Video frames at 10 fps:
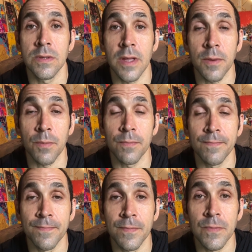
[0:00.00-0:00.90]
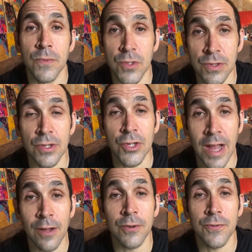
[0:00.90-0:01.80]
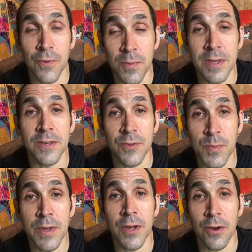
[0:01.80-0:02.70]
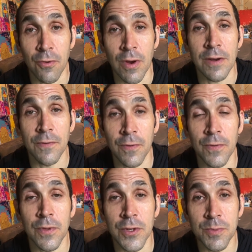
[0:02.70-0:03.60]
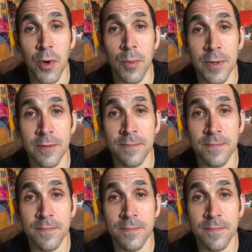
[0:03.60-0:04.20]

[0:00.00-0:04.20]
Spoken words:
The challenge for me is being grateful for this moment.